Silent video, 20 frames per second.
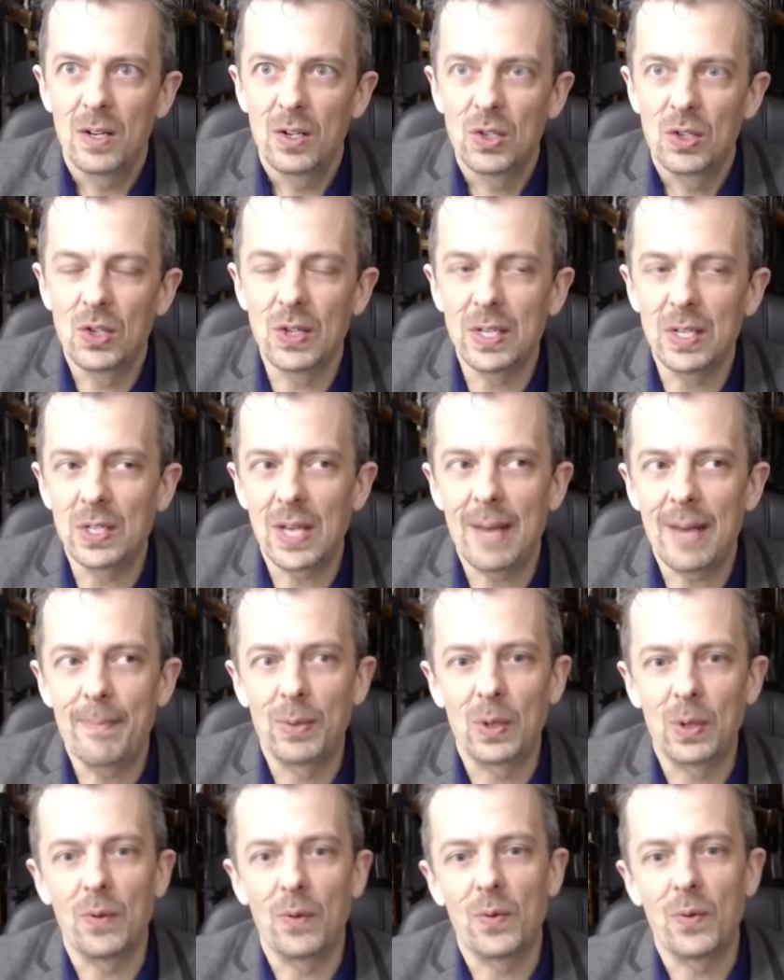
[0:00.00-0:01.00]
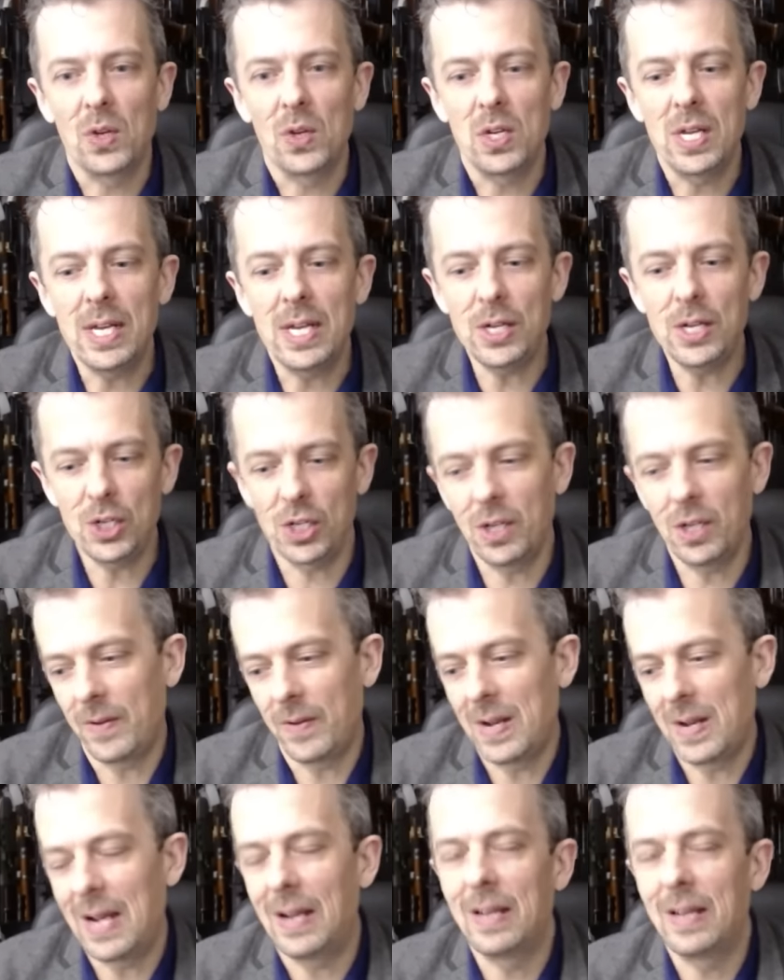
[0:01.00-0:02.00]
Good example of the niche of
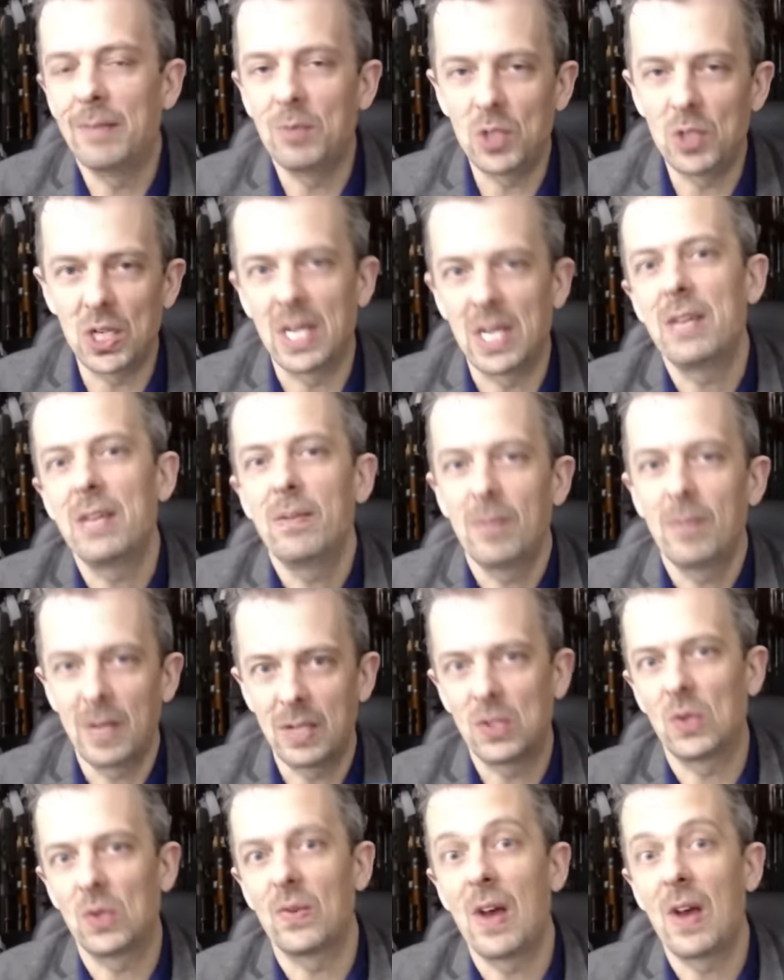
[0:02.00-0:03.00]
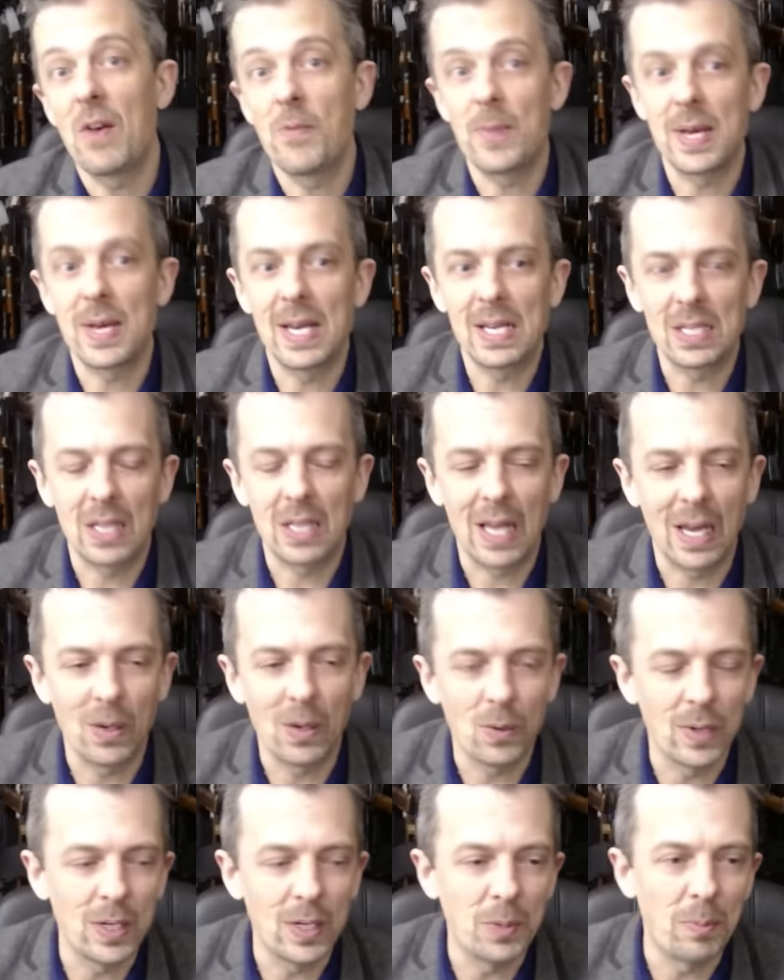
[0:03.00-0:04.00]
an L M G in sort of F P S
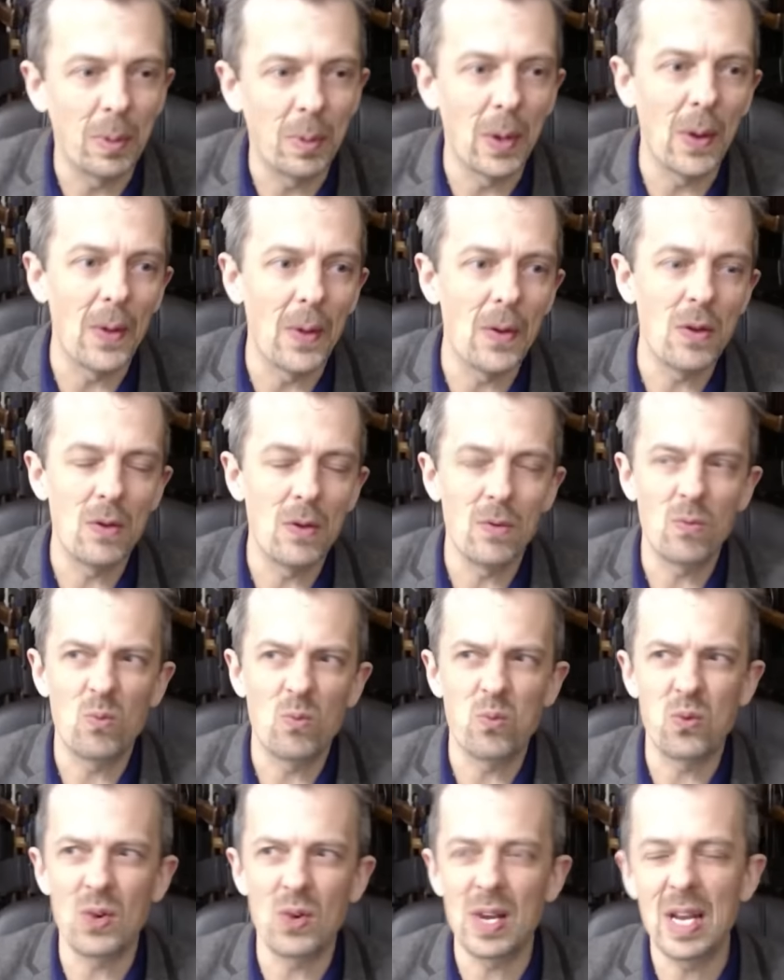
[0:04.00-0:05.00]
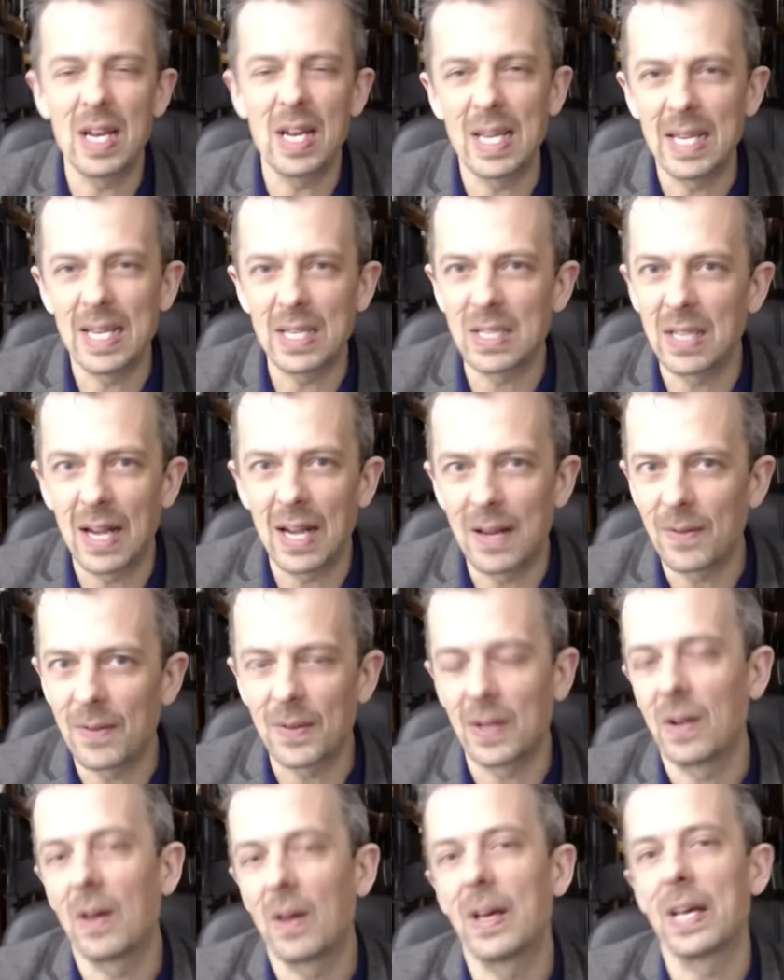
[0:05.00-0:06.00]
language, but really isn't
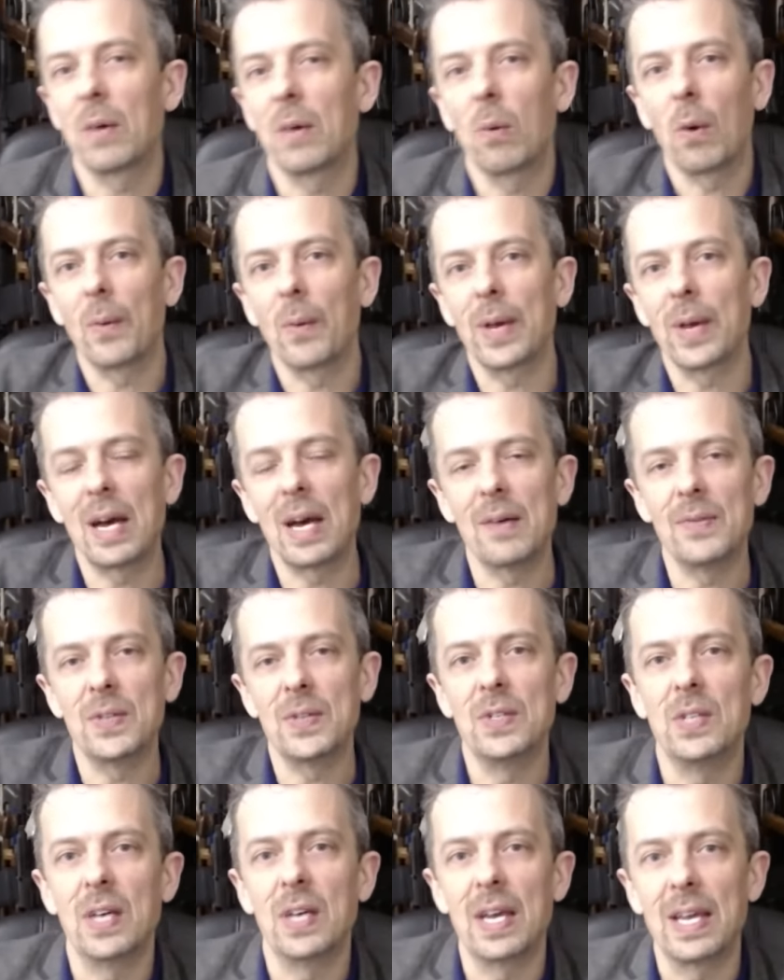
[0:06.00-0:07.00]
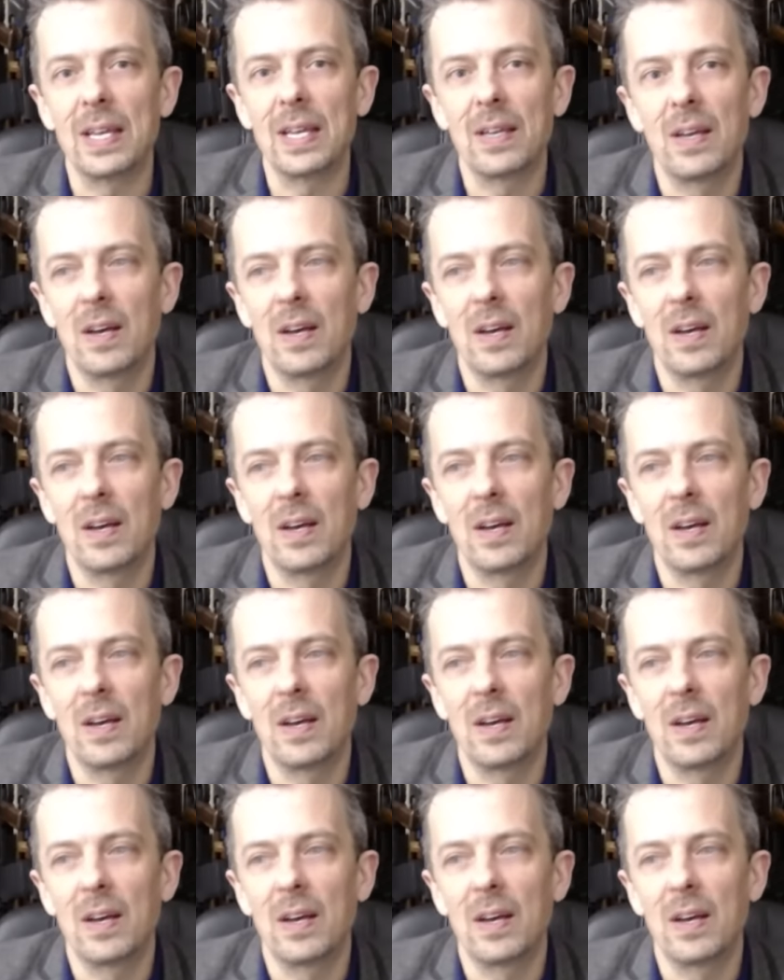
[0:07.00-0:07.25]
anything like what we have today.